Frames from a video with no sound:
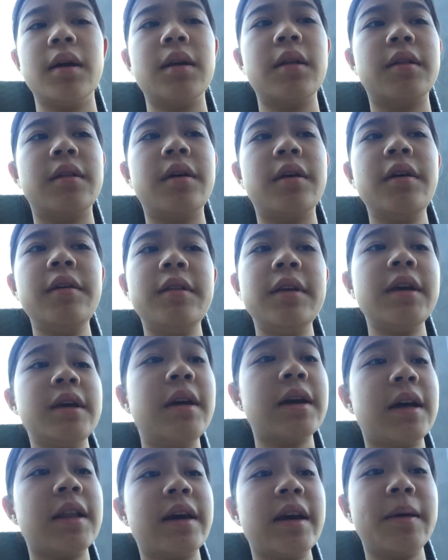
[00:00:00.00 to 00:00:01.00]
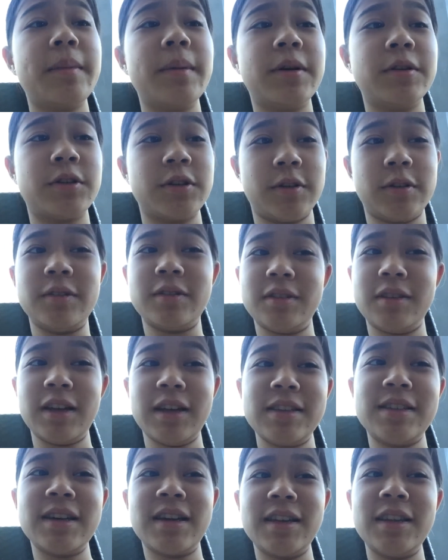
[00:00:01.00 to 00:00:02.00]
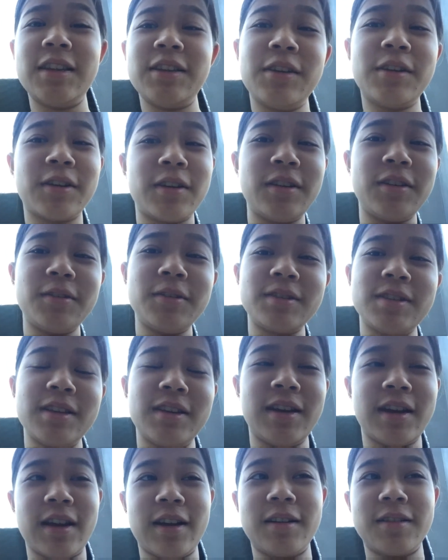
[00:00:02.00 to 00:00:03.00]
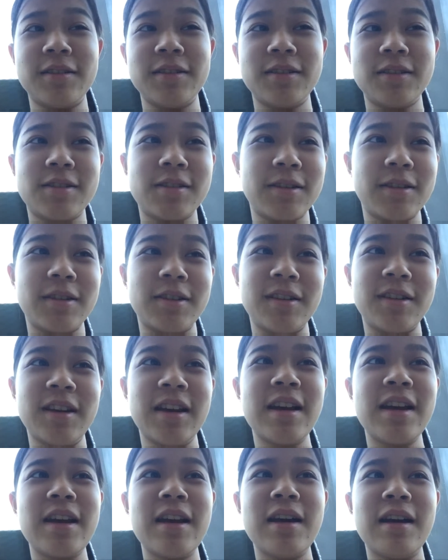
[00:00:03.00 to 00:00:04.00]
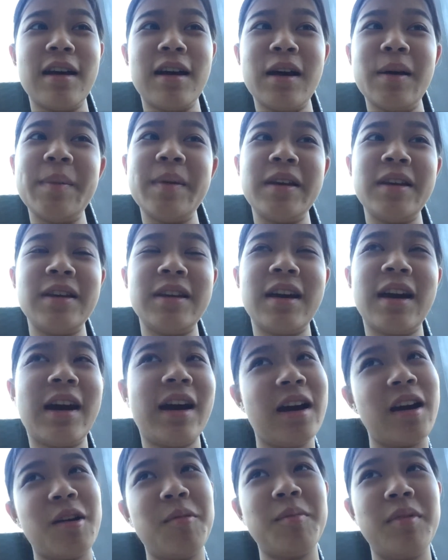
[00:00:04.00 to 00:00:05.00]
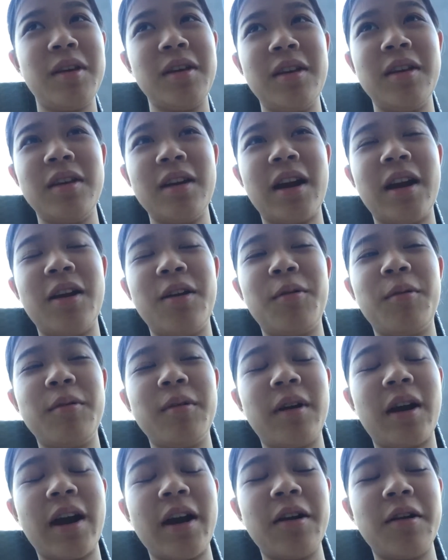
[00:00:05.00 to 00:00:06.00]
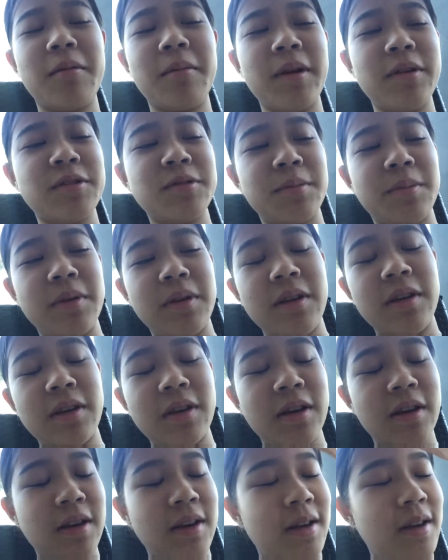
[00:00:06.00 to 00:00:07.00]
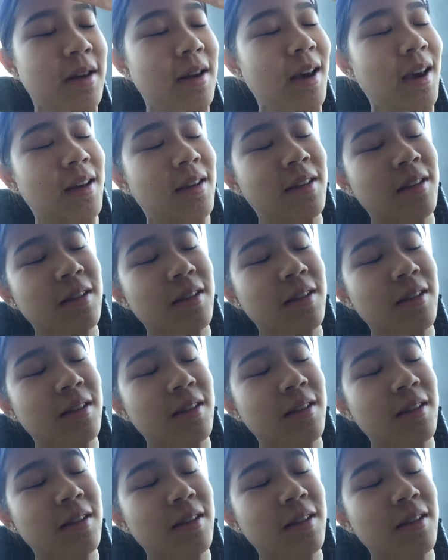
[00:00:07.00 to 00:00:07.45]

The third thing I like about Dawn is that you gotta use it now. So I mean, I don't mean to be an